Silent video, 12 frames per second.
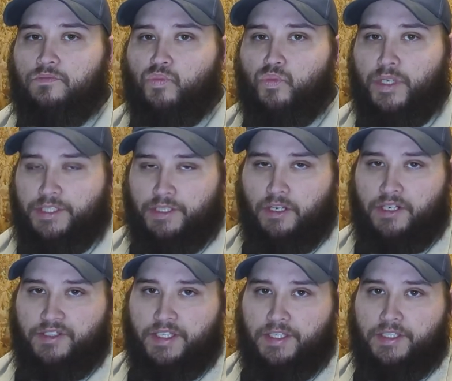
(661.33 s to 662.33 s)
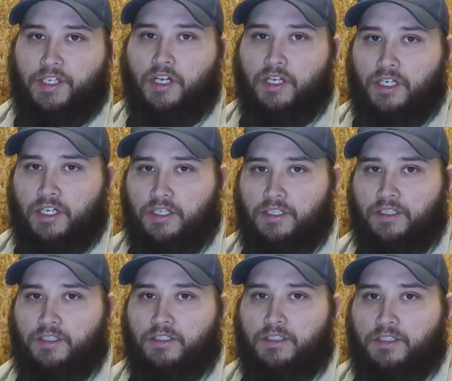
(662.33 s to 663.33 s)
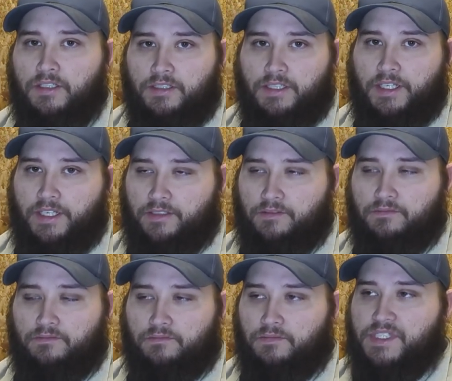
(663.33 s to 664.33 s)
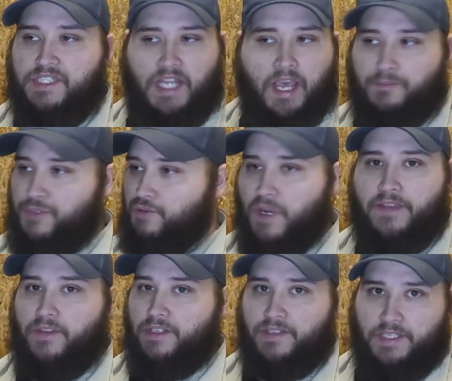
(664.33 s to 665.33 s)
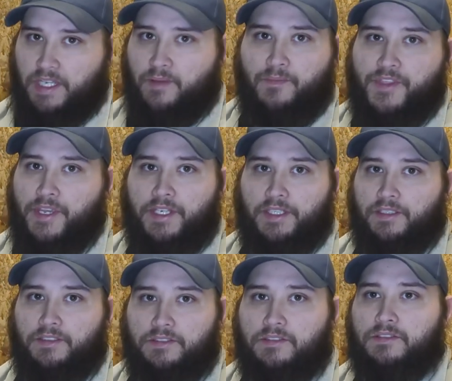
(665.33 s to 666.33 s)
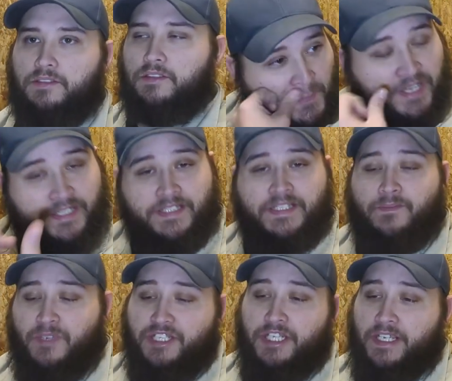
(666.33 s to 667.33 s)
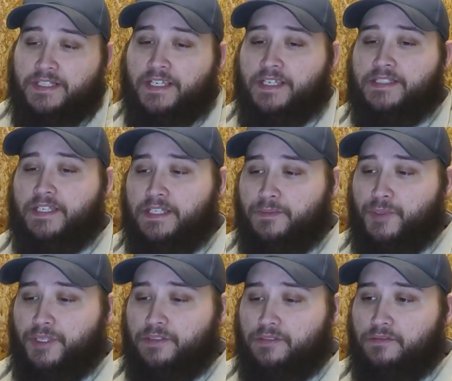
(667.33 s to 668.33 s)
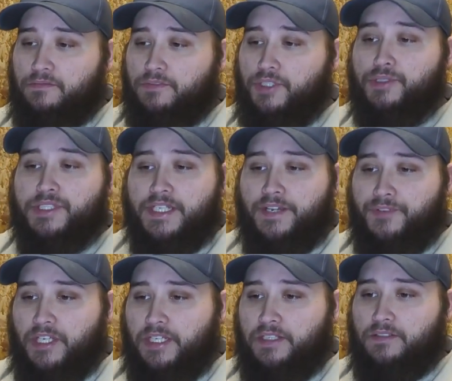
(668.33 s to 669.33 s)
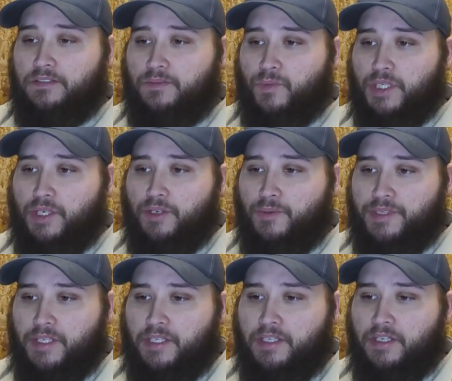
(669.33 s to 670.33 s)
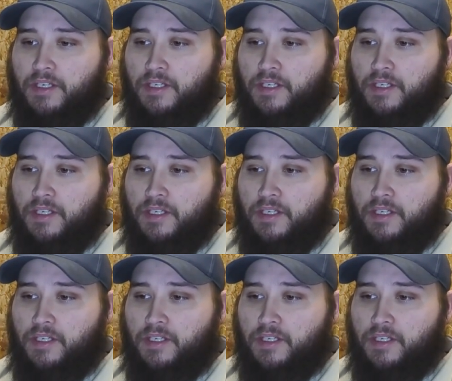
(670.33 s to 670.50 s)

race car intended car and stop driving the damn thing. It does give me a chance, like I said, to put new stuff in it. And we're going with a